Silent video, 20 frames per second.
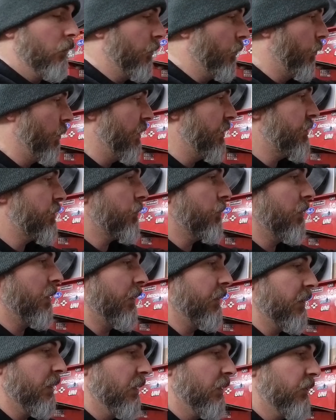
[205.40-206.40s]
the windscreen
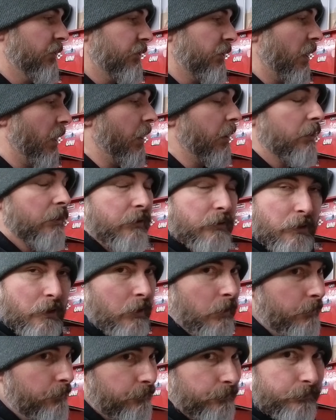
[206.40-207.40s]
on the inside
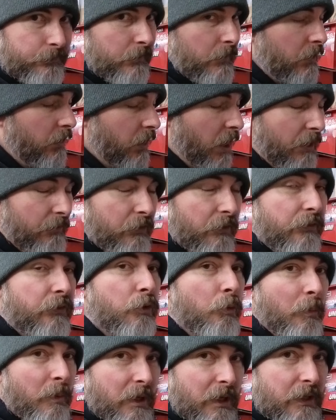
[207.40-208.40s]
every
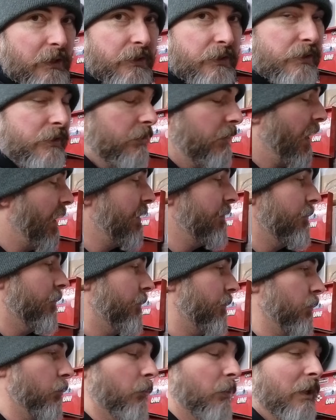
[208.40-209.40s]
few minutes. Not even
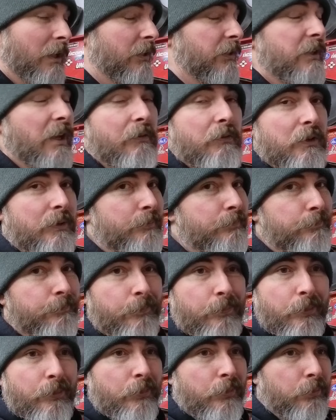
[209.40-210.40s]
few minutes, every
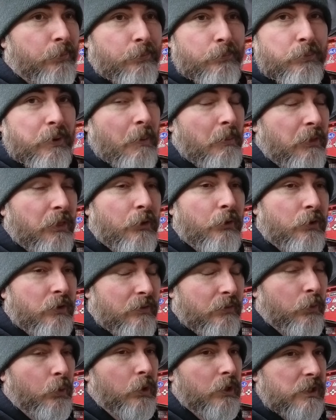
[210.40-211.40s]
probably 30 to
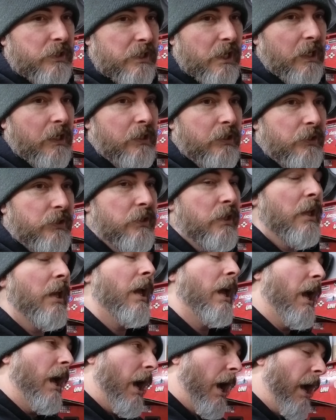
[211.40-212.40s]
40 seconds.
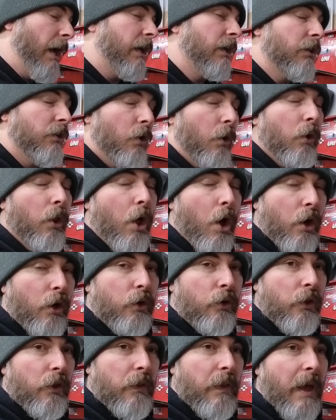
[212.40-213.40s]
I could go
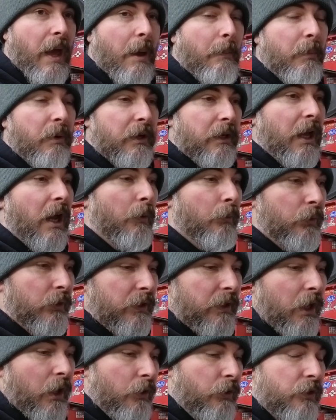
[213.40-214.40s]
longer than that, but it got
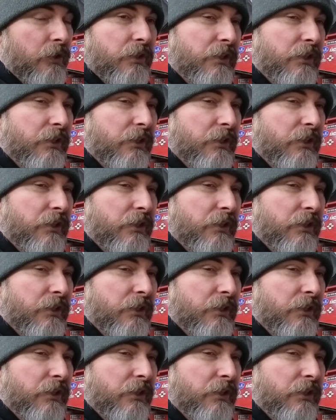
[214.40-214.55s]
really hard to